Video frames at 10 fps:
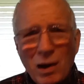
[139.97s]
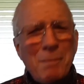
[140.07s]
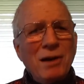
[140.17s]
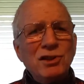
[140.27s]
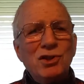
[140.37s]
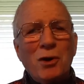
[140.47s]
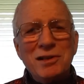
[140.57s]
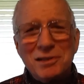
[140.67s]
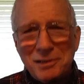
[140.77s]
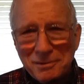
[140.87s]
How about
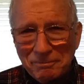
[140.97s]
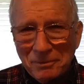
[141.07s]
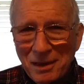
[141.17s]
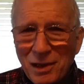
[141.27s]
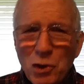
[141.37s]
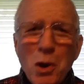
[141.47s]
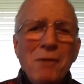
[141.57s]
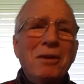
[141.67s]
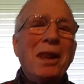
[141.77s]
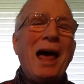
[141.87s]
choices? You
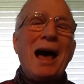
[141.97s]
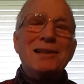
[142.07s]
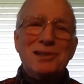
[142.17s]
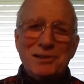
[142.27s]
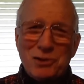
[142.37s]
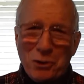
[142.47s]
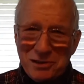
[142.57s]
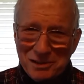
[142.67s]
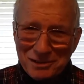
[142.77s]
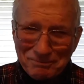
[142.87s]
have lots of
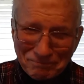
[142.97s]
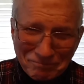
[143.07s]
choices.